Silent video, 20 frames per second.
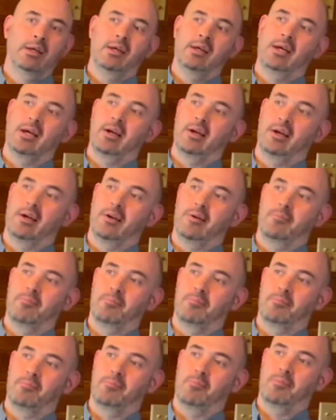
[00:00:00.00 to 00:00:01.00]

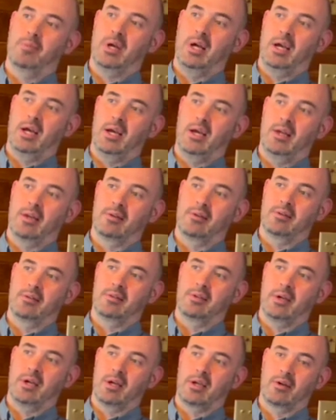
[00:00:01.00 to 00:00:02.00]
And
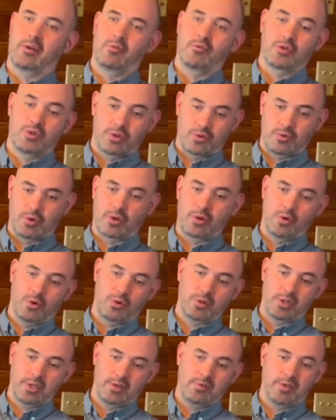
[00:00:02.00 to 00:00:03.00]
I just
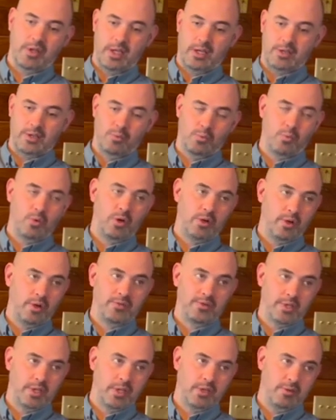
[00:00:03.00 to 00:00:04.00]
recorded if they had one
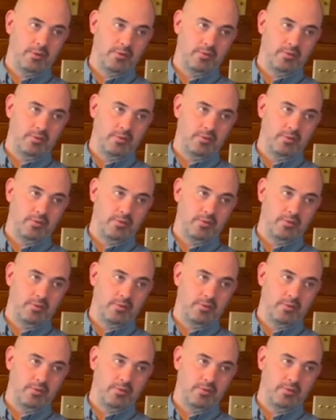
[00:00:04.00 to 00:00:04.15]
offset